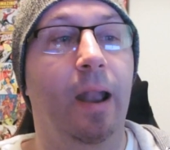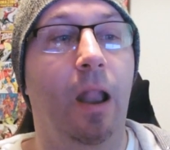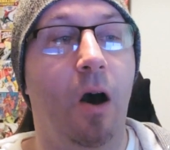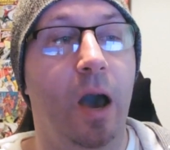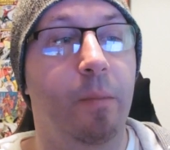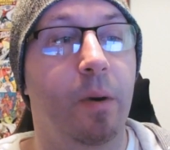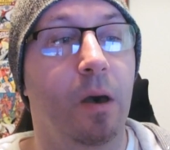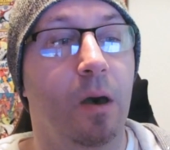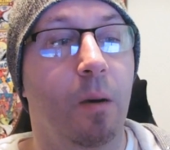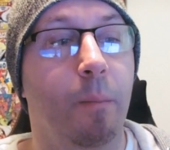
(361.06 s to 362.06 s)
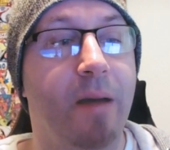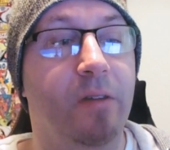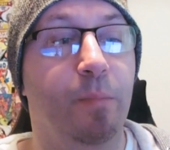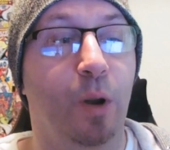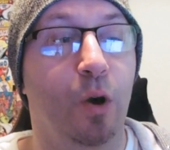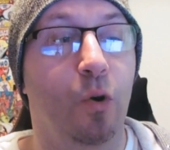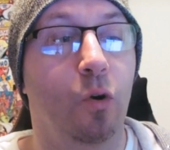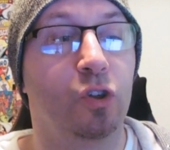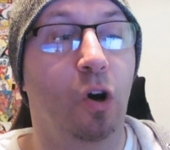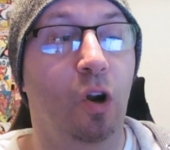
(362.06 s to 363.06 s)
Lime, Berry
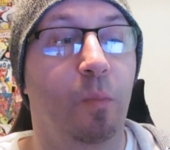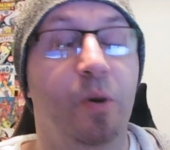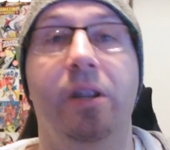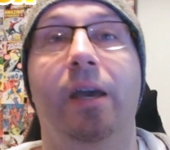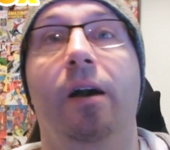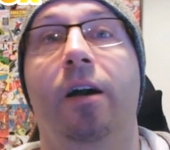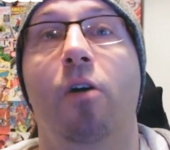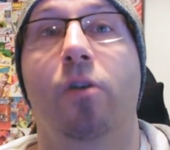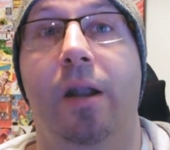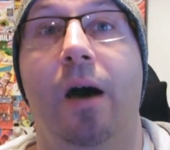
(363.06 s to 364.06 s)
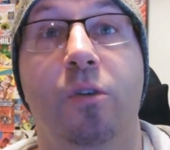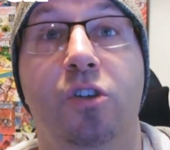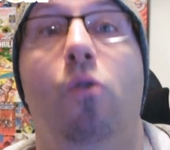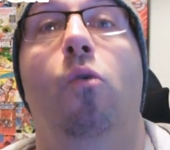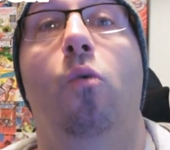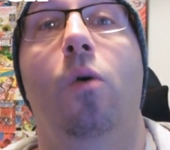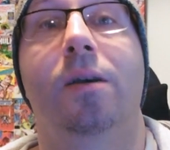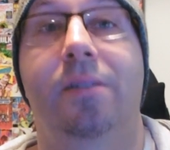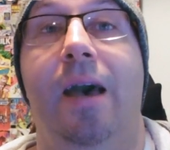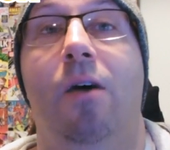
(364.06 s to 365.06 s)
Blue, Chocolate Pudding and Coconut, which
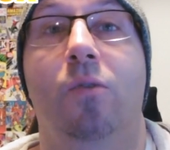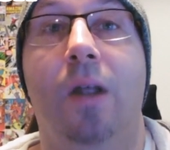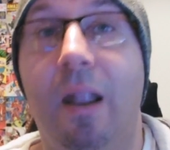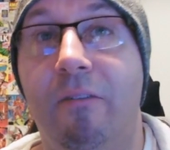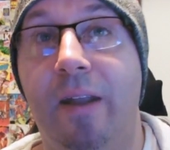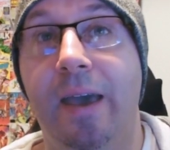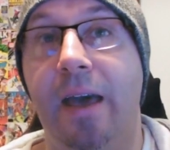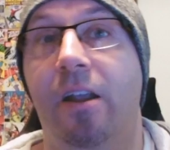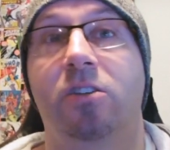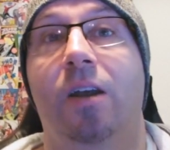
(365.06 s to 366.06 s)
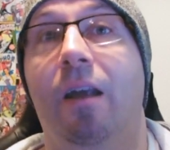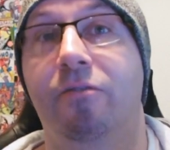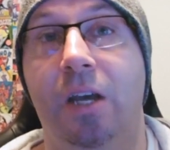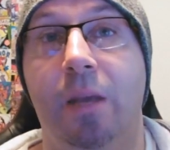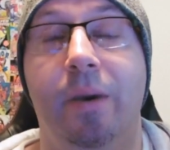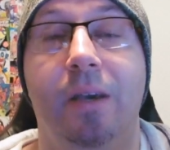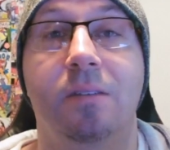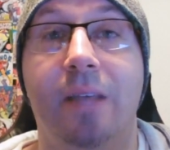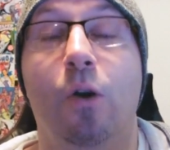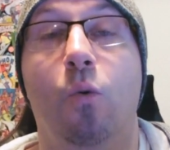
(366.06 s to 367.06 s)
all sound lovely, and as I love jelly
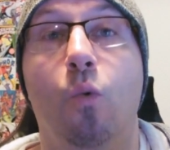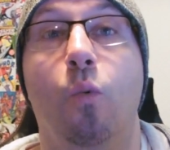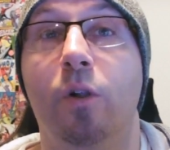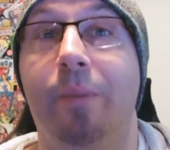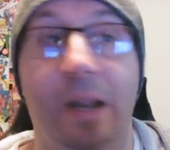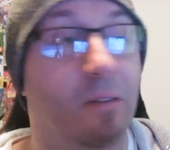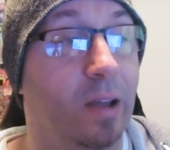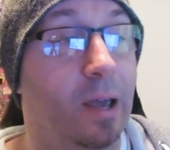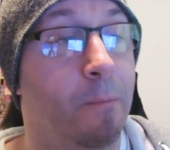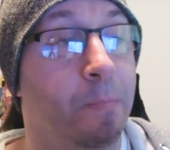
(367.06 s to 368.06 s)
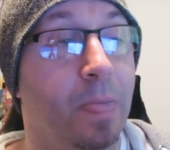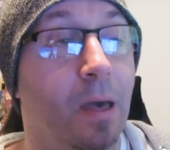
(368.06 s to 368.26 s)
beans, they all will be lovely.